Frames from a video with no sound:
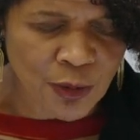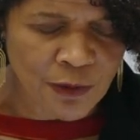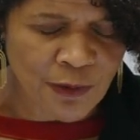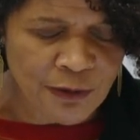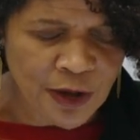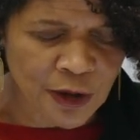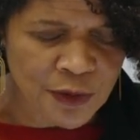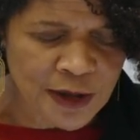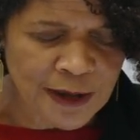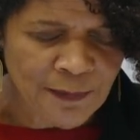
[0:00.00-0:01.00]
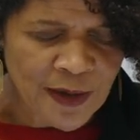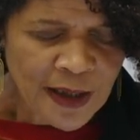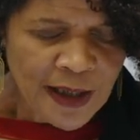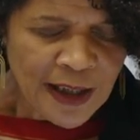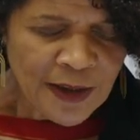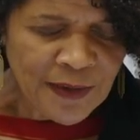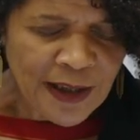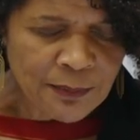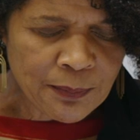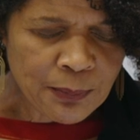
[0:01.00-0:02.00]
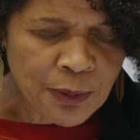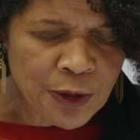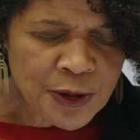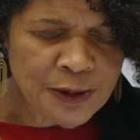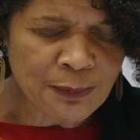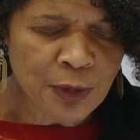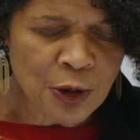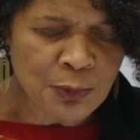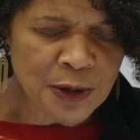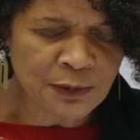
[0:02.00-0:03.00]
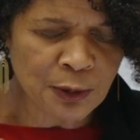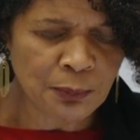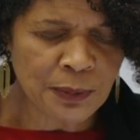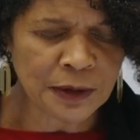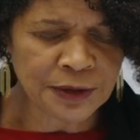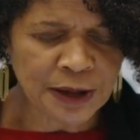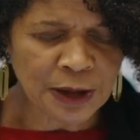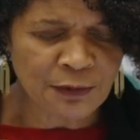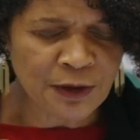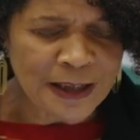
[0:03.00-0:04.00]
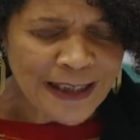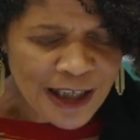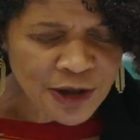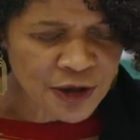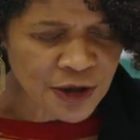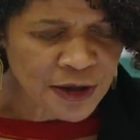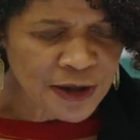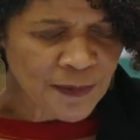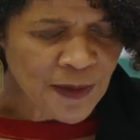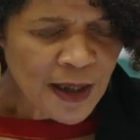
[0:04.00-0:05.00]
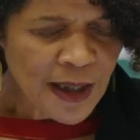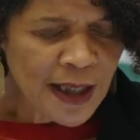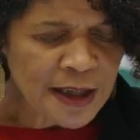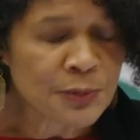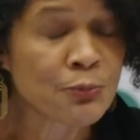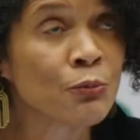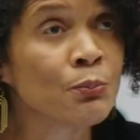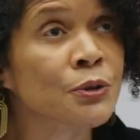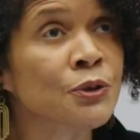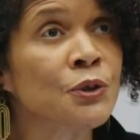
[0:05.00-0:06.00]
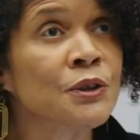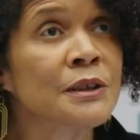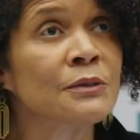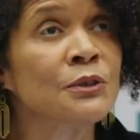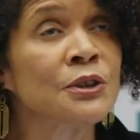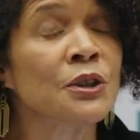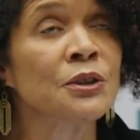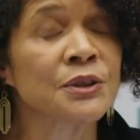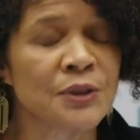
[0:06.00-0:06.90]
very closely. And that purposeful building of connections has produced results